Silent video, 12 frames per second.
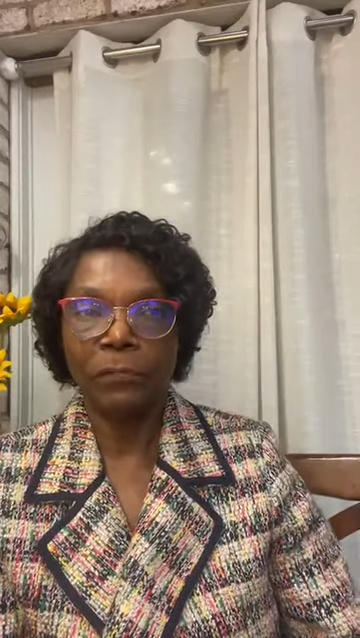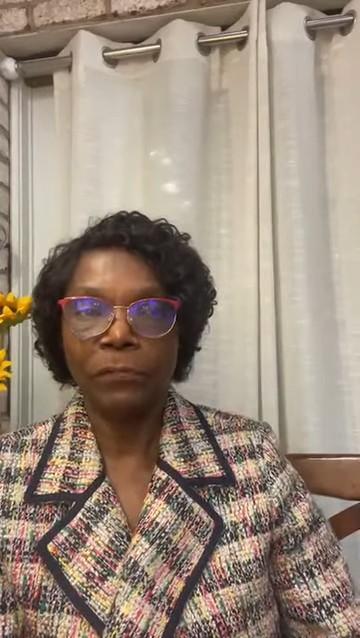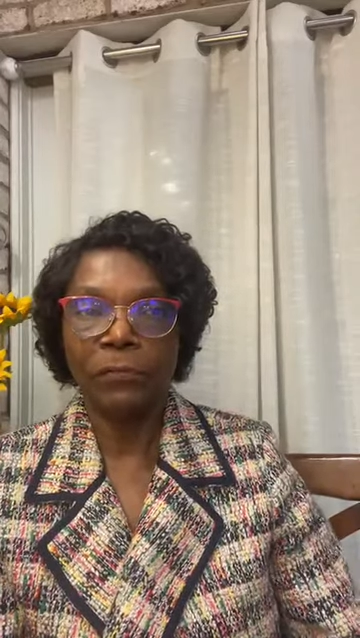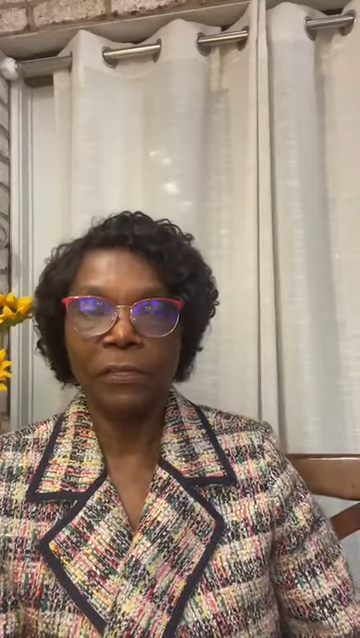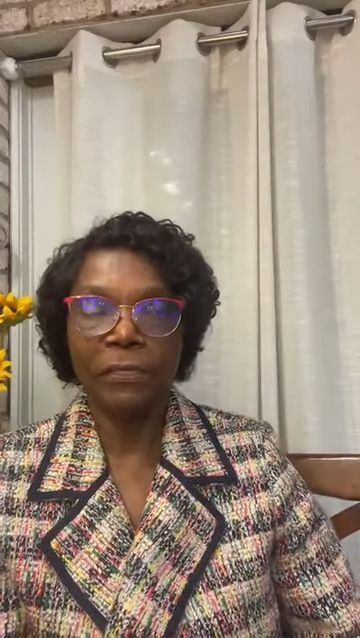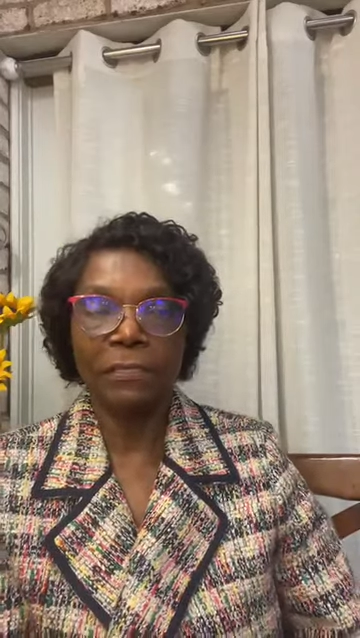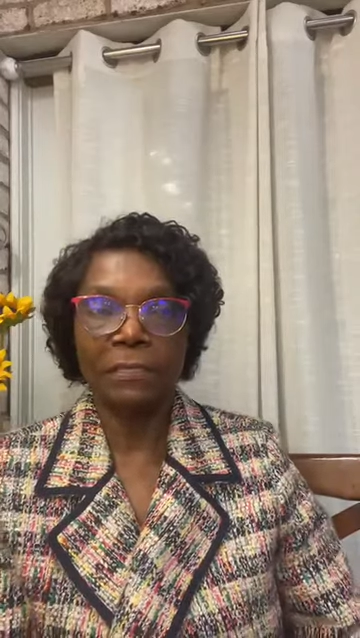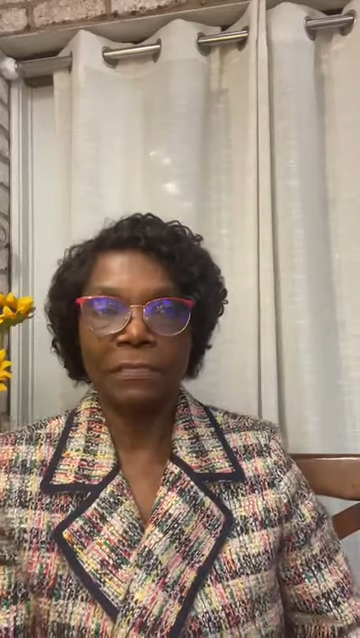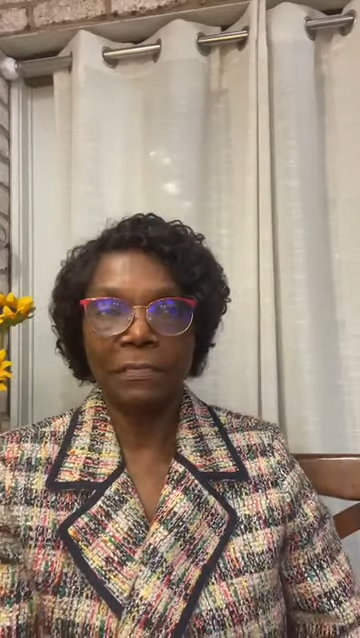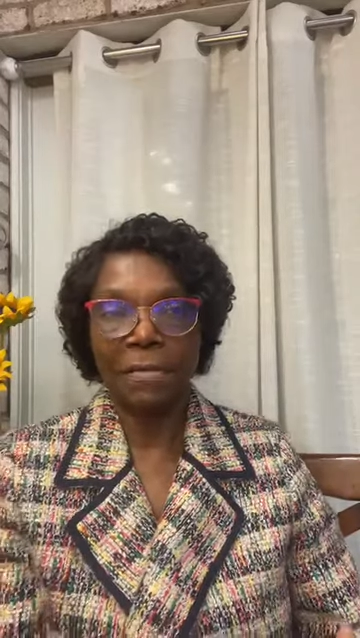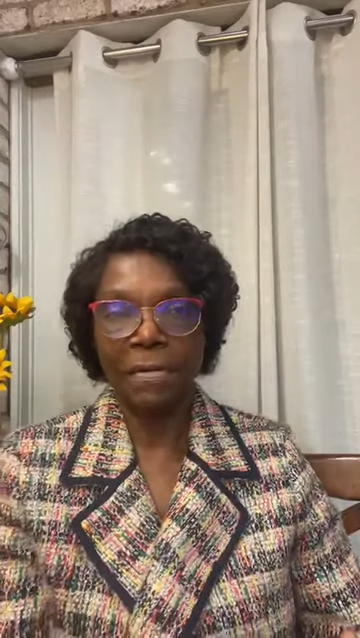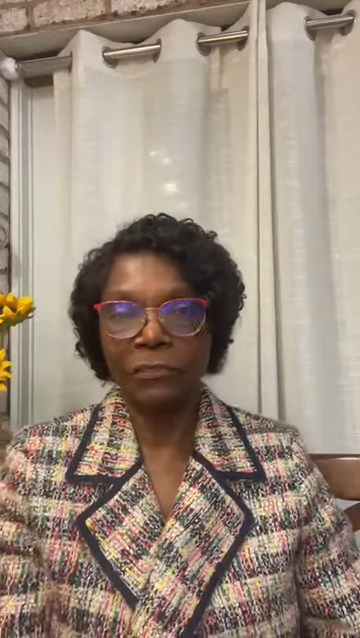of the things
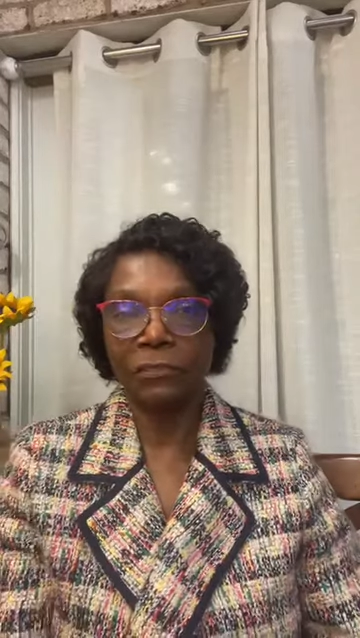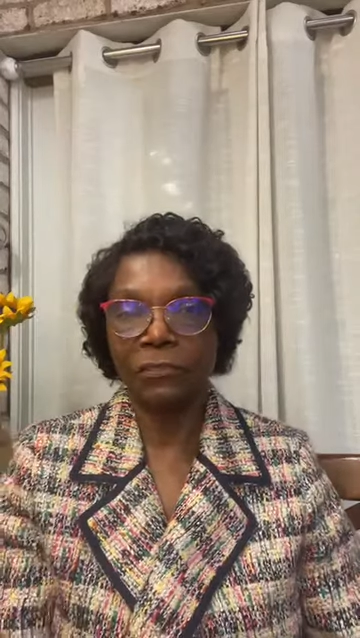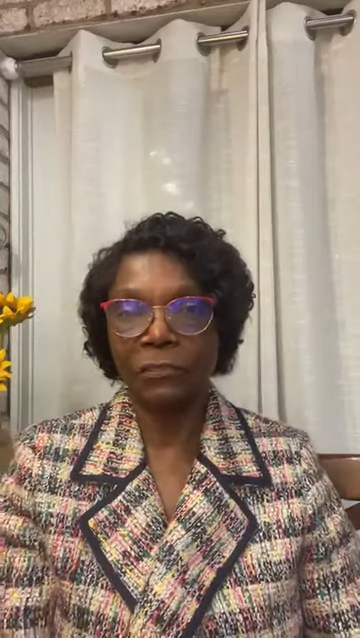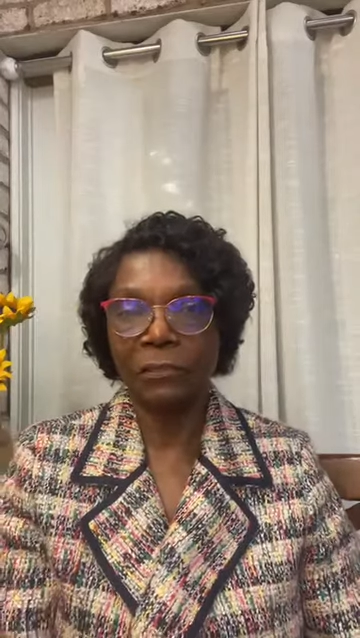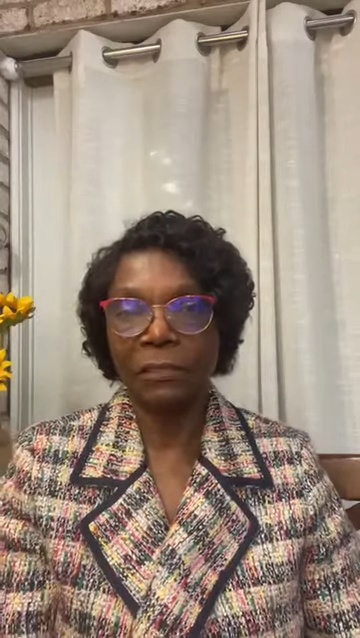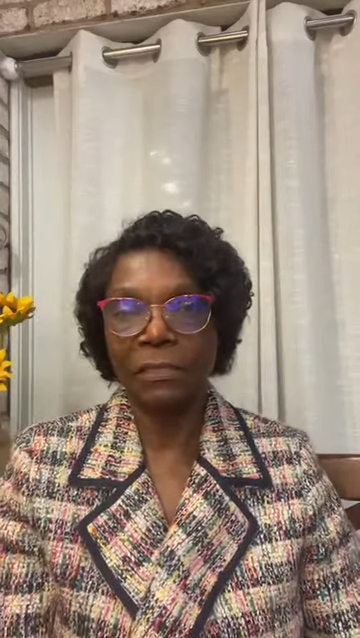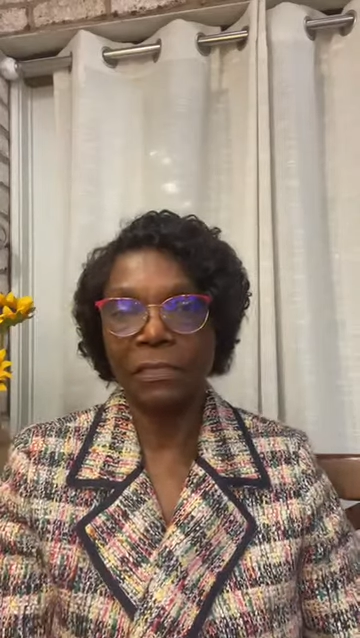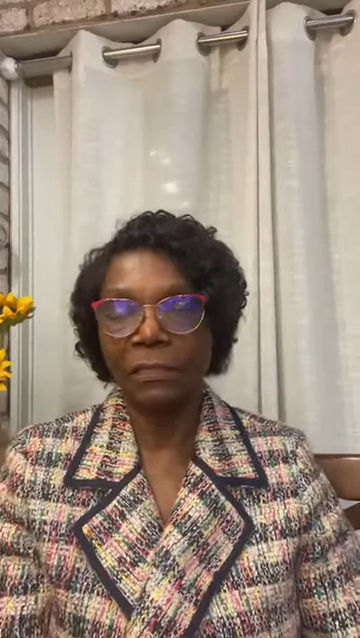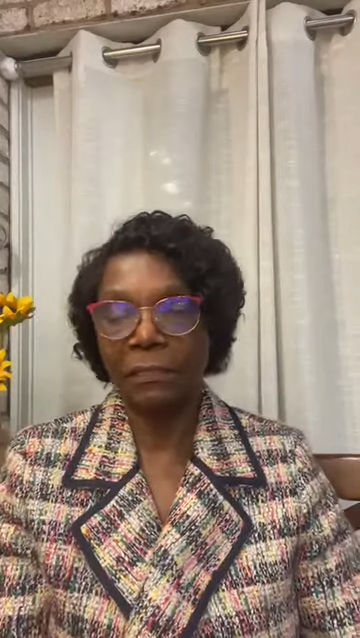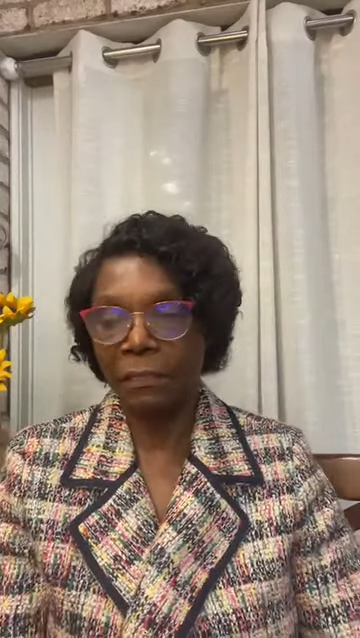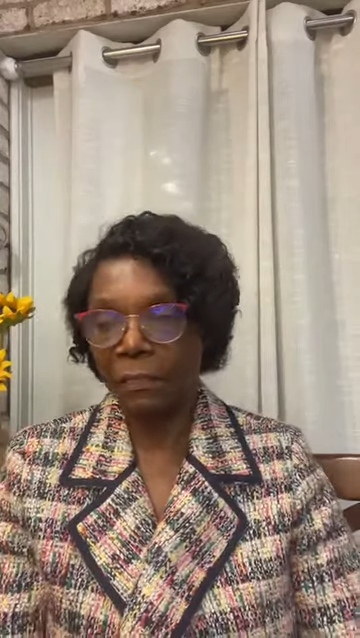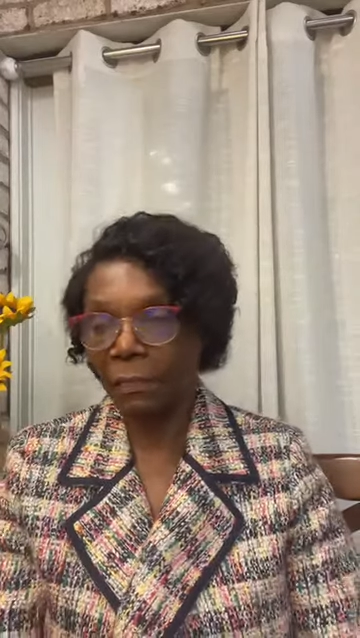is that
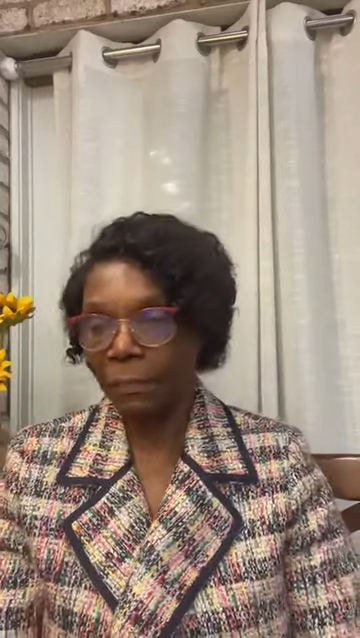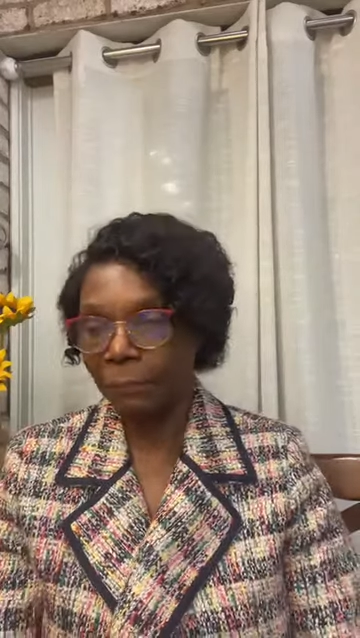certainly